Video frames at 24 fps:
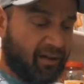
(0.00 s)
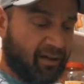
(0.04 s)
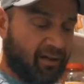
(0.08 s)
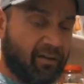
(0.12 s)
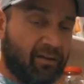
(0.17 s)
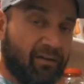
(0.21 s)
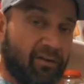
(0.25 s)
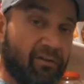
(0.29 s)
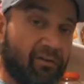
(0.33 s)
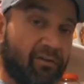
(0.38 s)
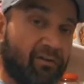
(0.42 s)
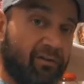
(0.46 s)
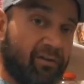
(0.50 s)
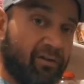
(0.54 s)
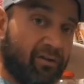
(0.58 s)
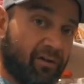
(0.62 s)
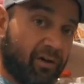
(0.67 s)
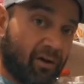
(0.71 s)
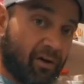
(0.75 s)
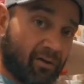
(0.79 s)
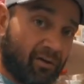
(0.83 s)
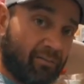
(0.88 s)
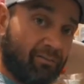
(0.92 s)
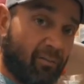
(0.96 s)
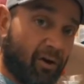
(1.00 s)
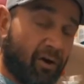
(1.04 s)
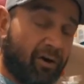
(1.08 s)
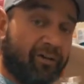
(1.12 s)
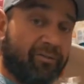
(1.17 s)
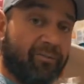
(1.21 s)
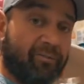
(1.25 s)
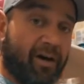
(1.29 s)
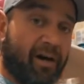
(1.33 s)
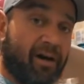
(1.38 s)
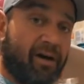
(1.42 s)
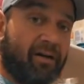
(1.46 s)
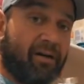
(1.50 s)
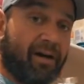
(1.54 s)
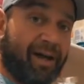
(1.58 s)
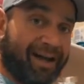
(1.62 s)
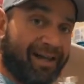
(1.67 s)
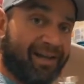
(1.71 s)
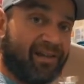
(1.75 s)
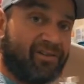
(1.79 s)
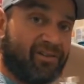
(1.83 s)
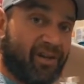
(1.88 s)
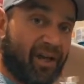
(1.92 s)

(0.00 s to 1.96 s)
You can use the code MarkBell at